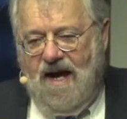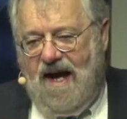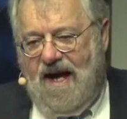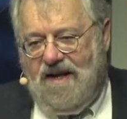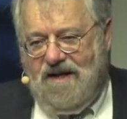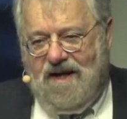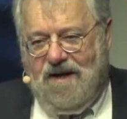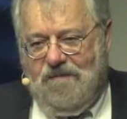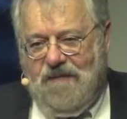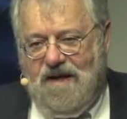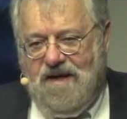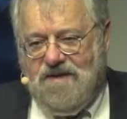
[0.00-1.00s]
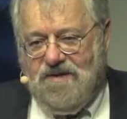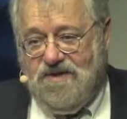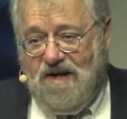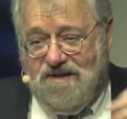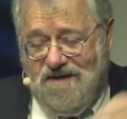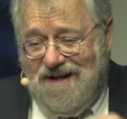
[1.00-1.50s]
And um, so
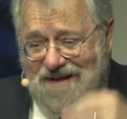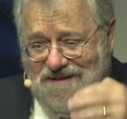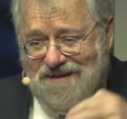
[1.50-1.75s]
Johnson had